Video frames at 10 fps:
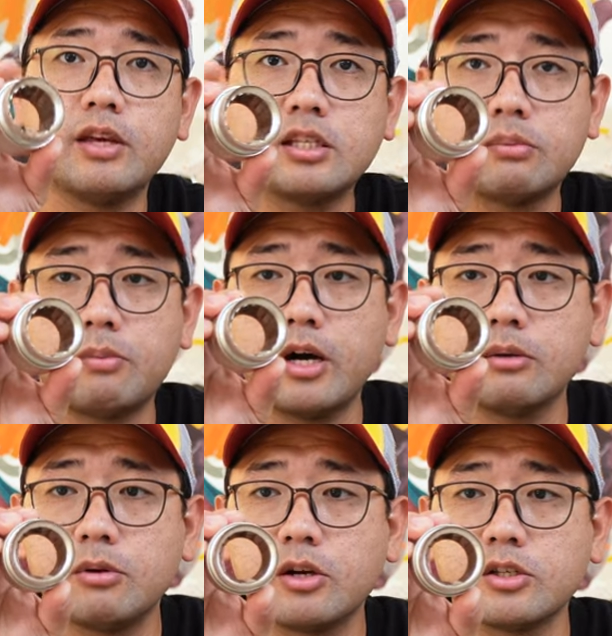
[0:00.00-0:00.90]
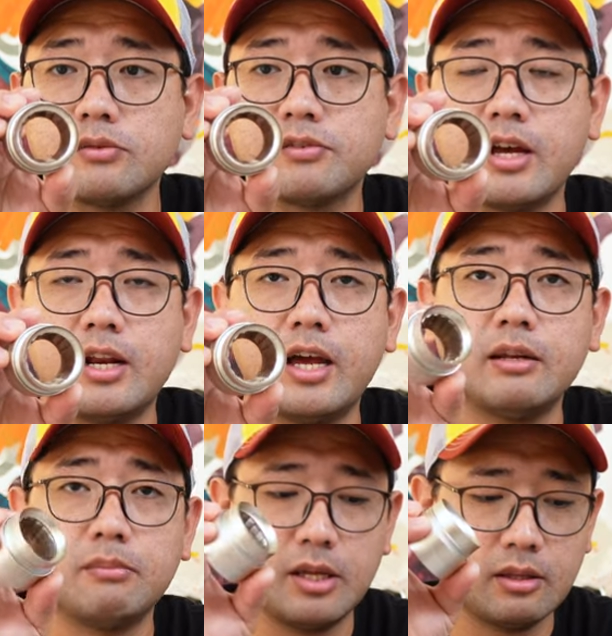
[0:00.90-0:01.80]
this part because of the
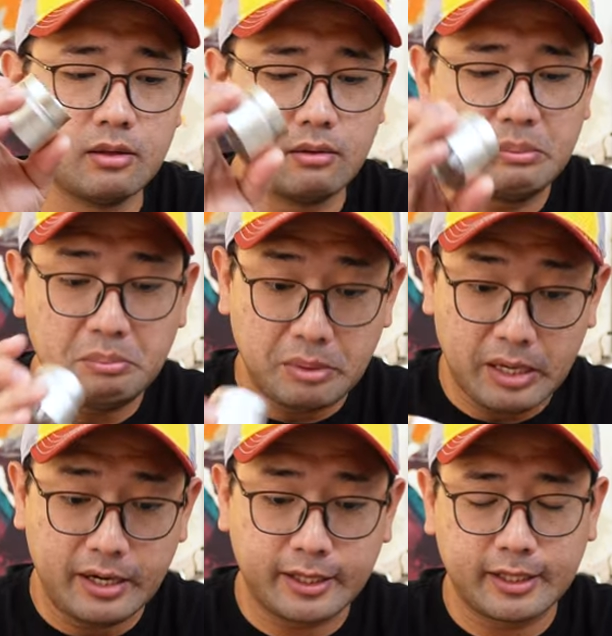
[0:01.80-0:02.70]
alignment but